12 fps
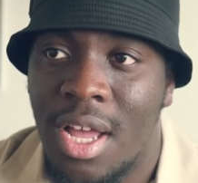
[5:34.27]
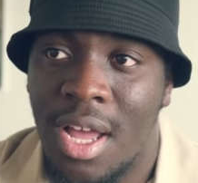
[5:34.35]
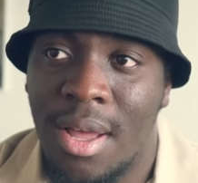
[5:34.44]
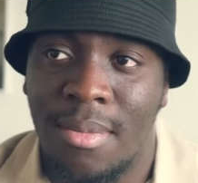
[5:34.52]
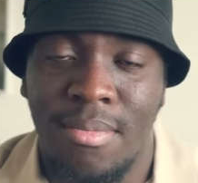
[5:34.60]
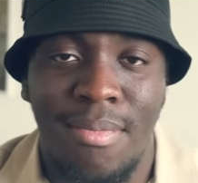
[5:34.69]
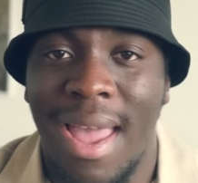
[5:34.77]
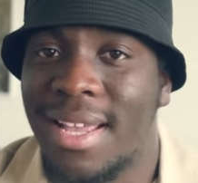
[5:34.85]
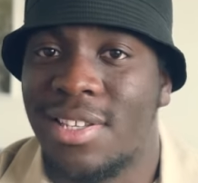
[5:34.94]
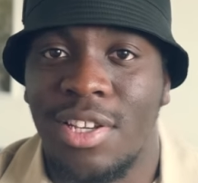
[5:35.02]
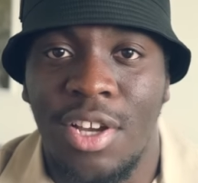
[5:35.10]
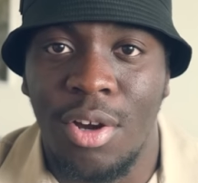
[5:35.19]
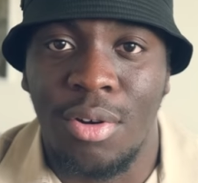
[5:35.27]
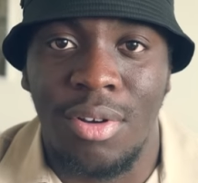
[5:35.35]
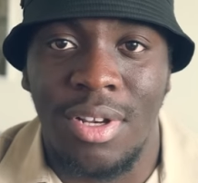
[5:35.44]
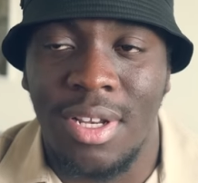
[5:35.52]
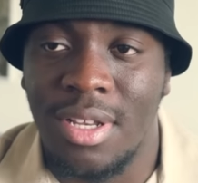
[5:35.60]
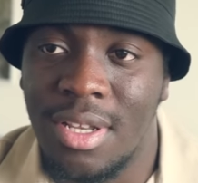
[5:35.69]
um, Mexico
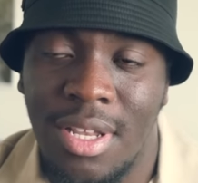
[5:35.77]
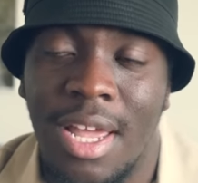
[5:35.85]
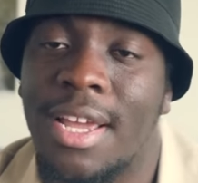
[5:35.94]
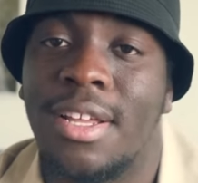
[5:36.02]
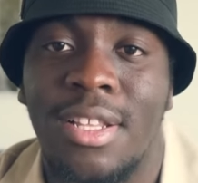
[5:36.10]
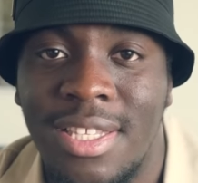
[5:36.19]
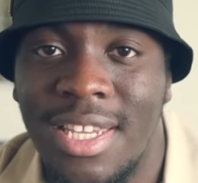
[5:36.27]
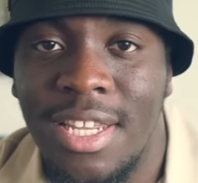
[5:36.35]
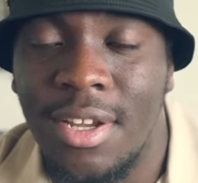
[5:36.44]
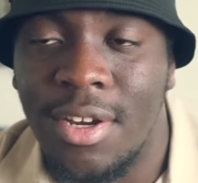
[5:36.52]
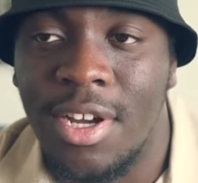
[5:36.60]
or like Latino